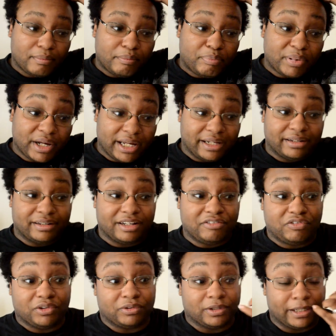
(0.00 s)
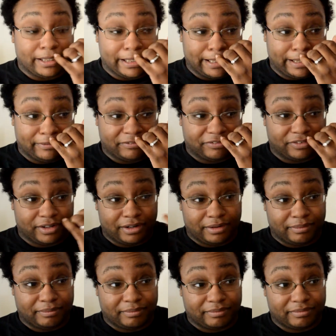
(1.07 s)
But if you look at it
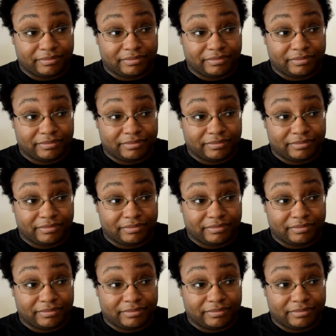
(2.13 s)
from